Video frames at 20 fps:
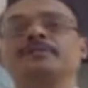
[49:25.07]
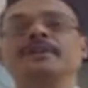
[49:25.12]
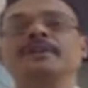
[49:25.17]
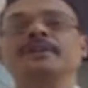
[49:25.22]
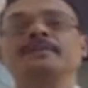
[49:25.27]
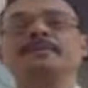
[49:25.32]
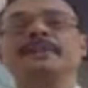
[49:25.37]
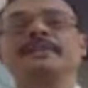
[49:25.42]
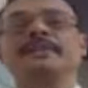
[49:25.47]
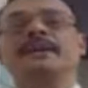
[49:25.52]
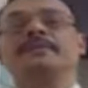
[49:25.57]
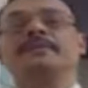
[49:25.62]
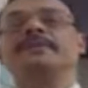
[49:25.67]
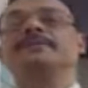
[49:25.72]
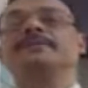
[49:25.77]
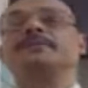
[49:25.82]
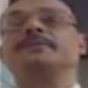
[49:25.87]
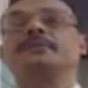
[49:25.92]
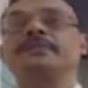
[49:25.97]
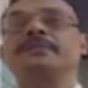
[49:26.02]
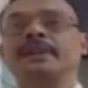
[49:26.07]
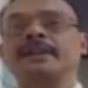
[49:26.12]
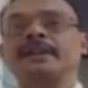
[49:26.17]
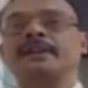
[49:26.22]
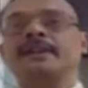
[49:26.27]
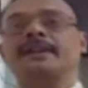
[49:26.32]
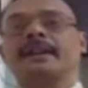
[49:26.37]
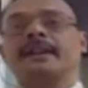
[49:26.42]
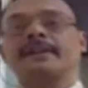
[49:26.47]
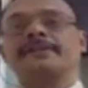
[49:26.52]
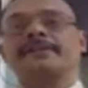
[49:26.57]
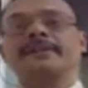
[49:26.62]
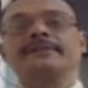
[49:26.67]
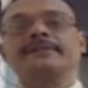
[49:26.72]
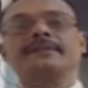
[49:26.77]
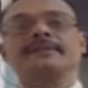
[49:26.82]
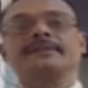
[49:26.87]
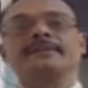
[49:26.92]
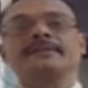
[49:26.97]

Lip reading: be there with social interactions.